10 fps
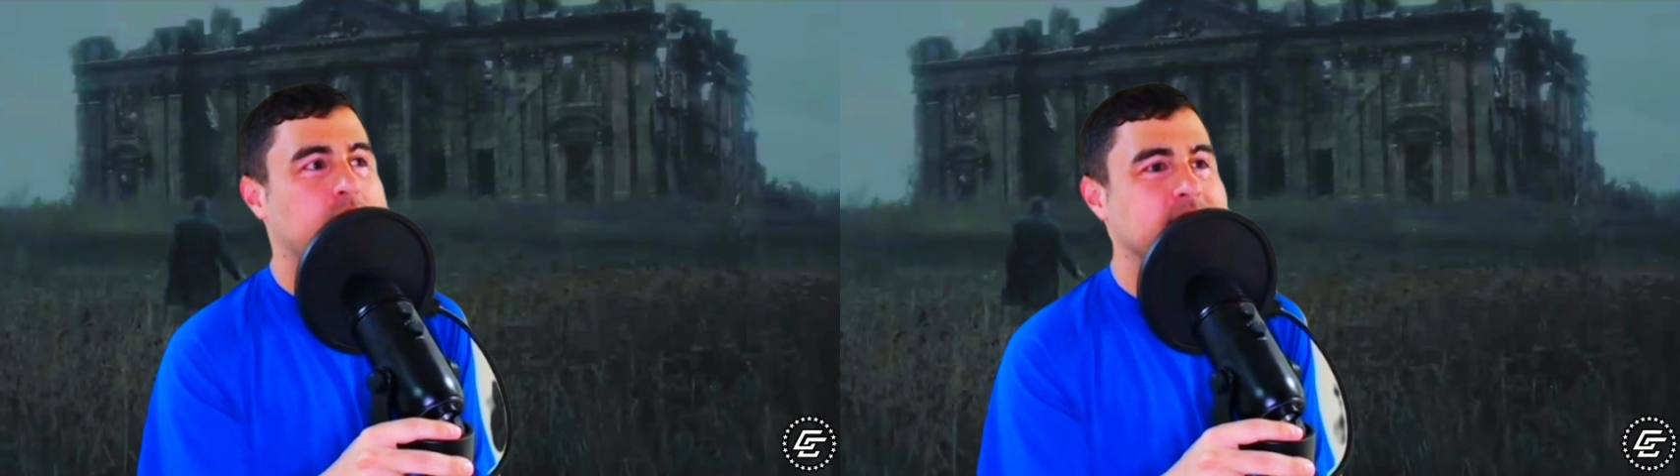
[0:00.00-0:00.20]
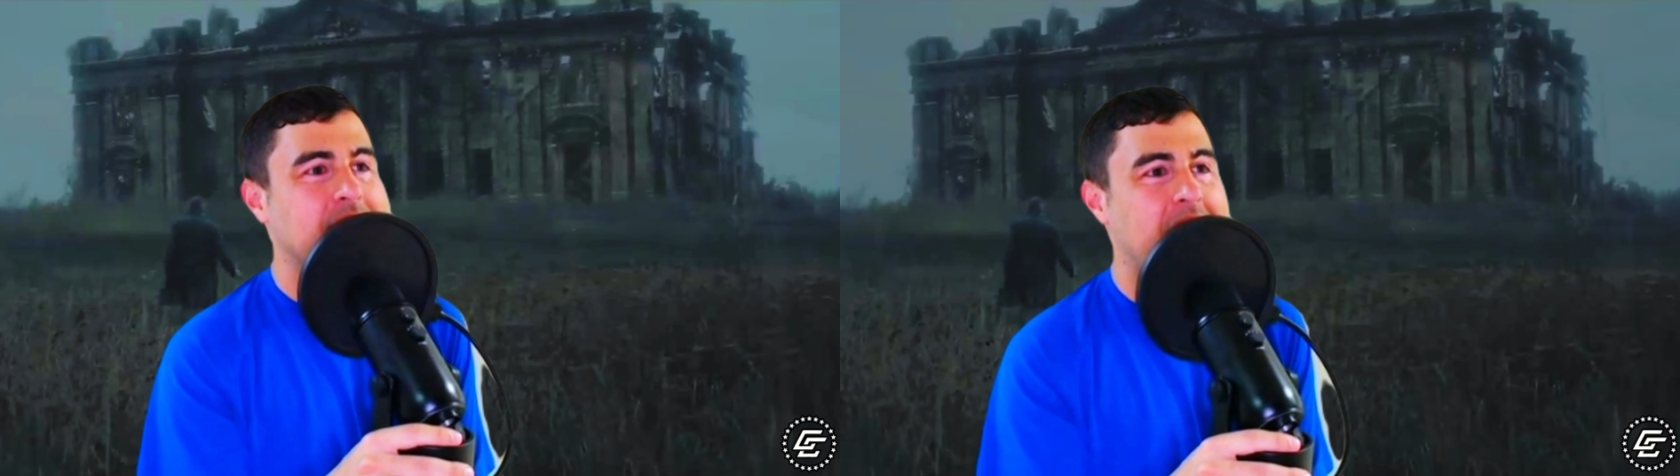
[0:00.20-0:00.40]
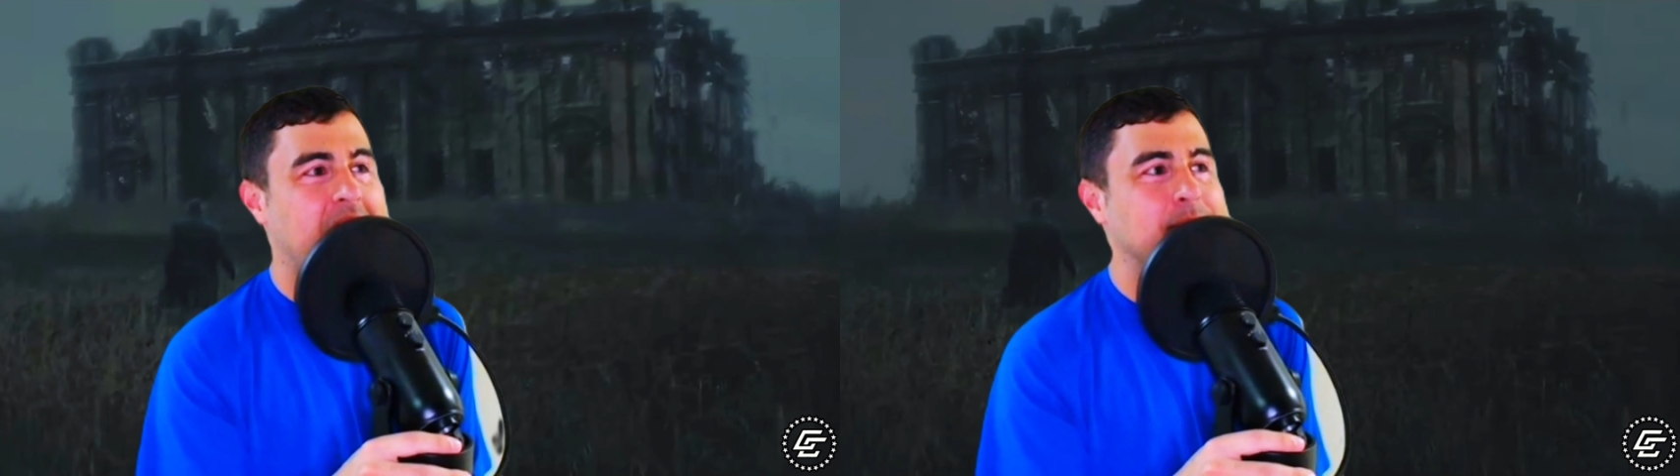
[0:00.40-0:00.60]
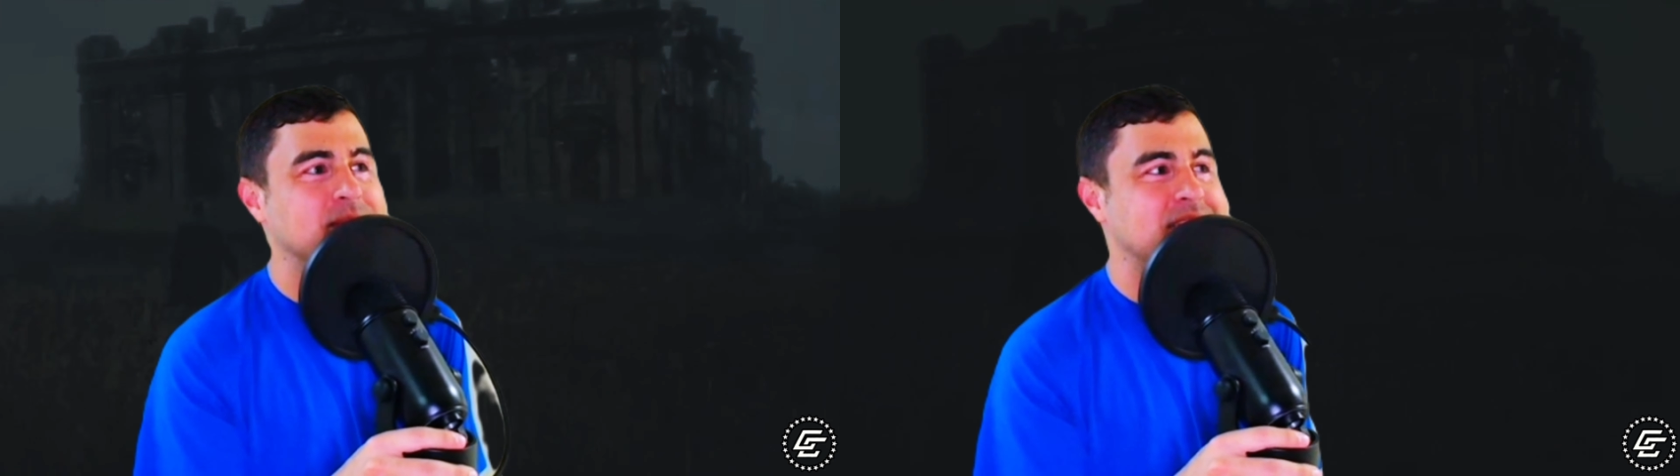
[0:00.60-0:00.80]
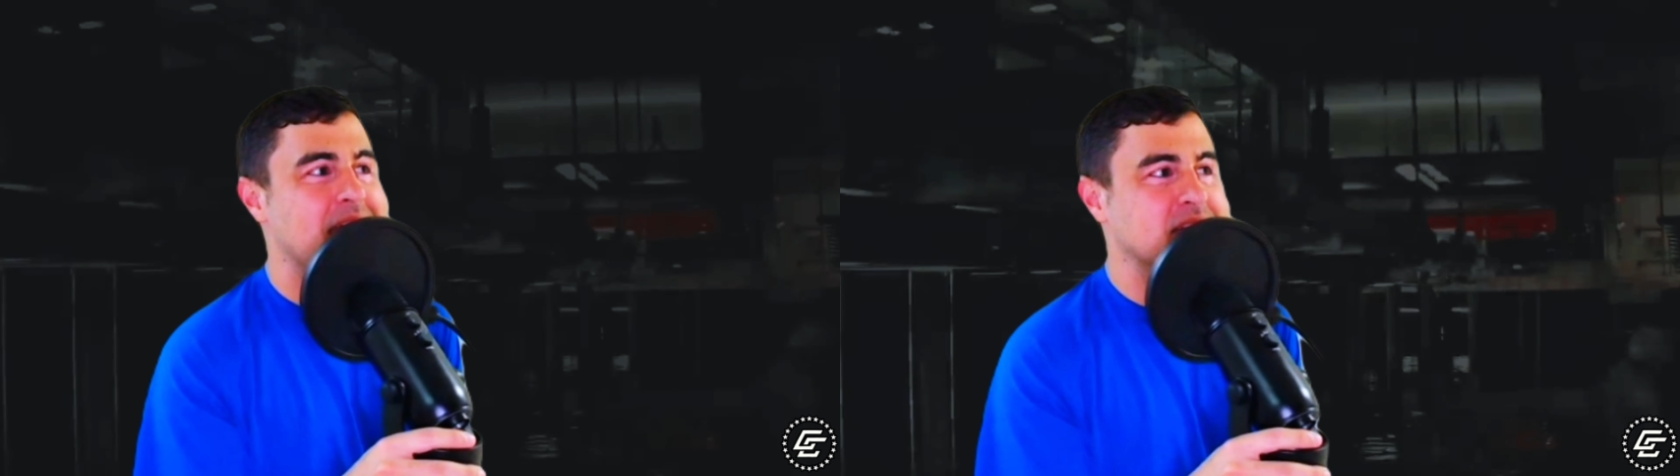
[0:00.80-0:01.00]
guy, but
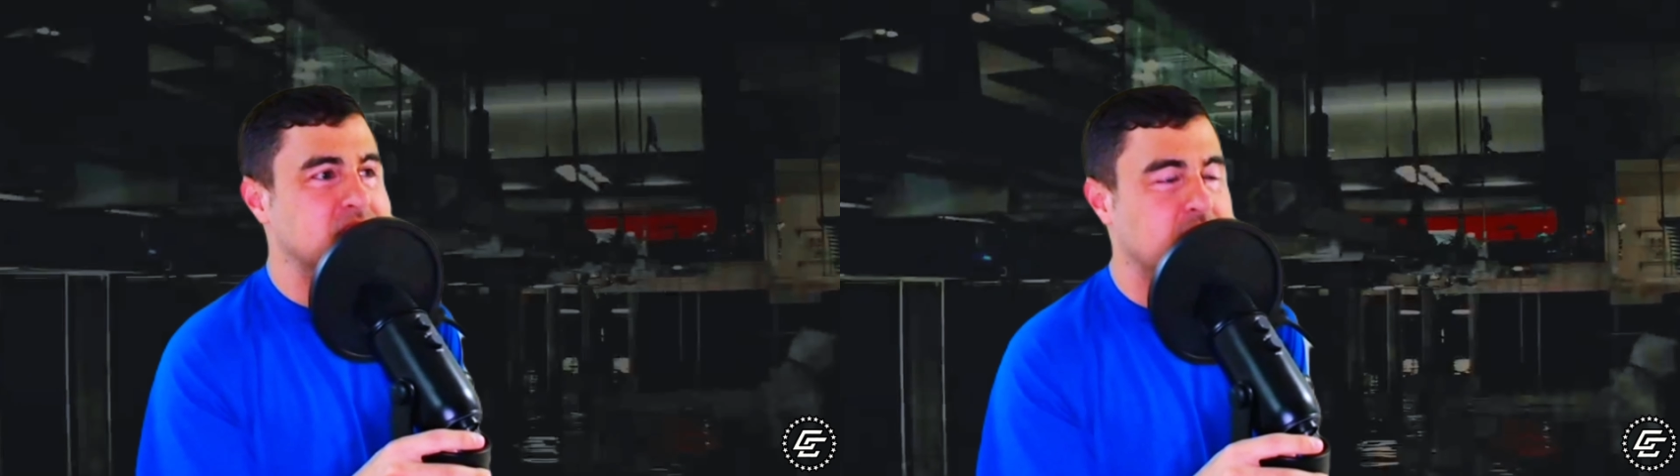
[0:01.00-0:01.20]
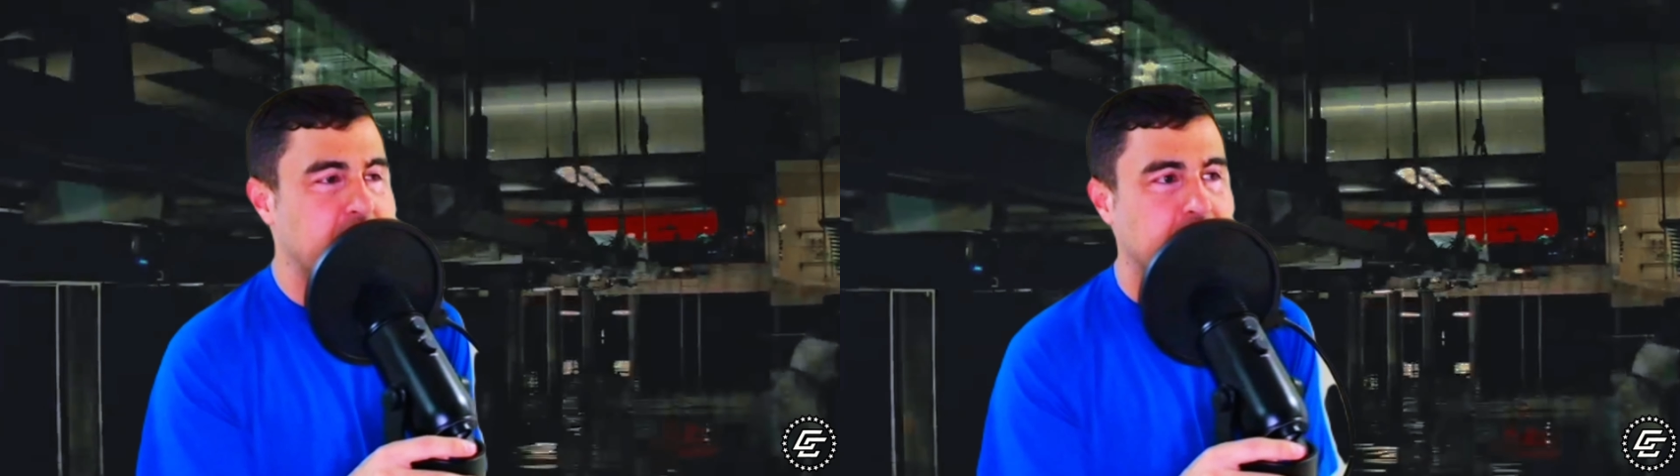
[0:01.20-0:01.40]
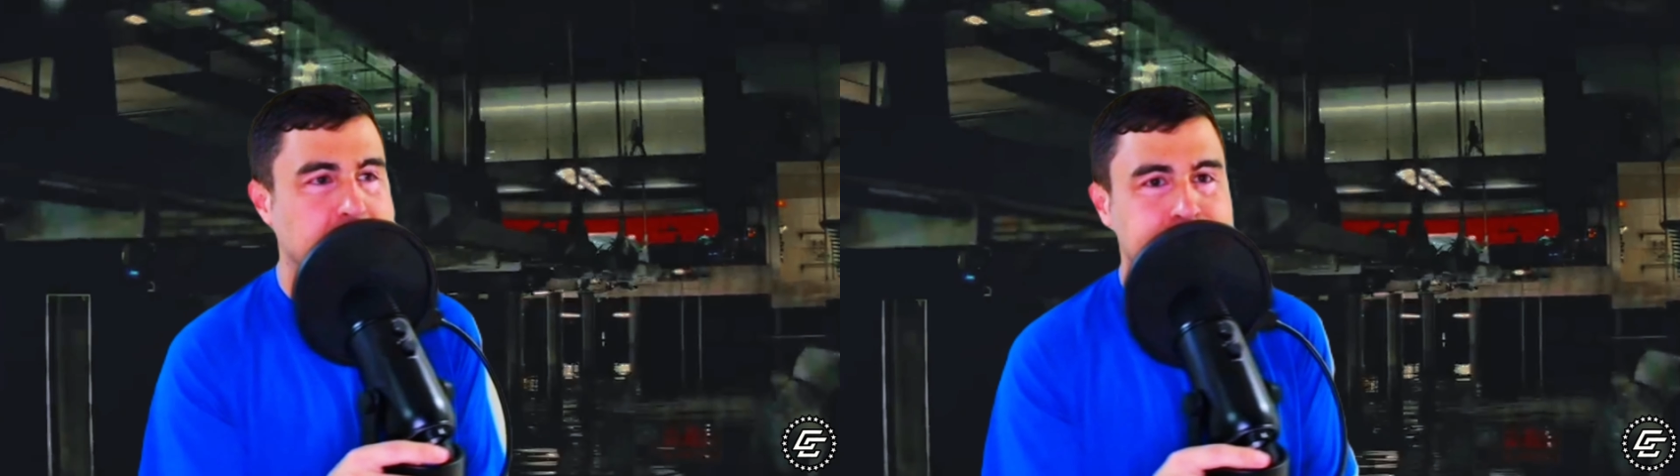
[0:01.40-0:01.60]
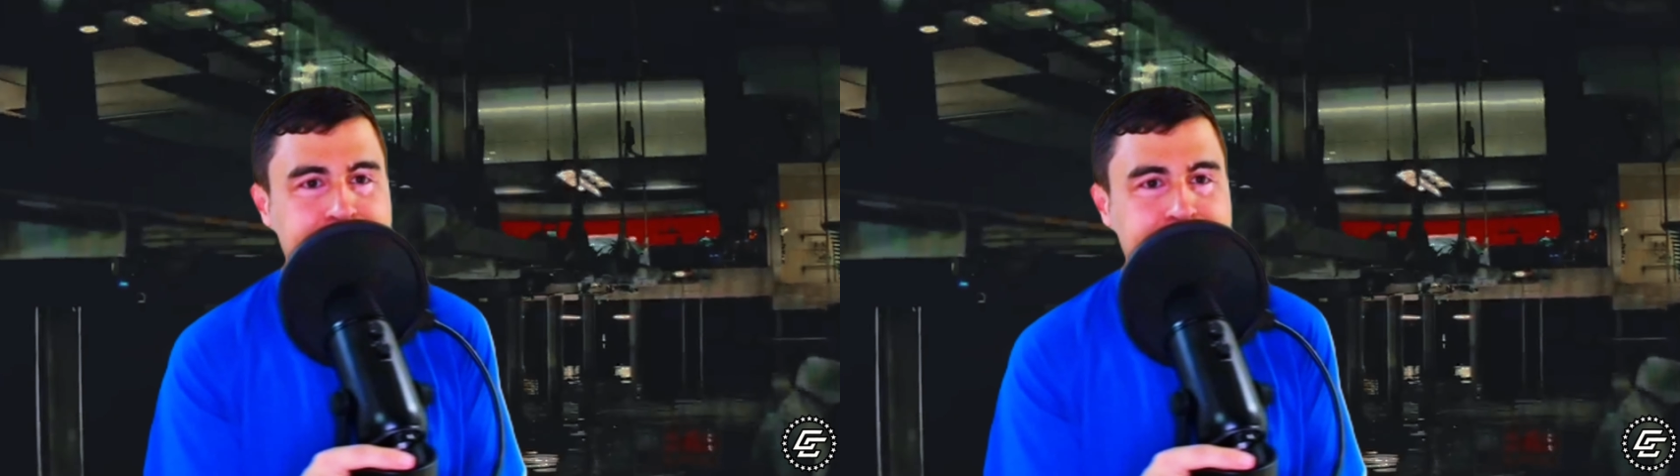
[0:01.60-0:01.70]
Zack Snyder,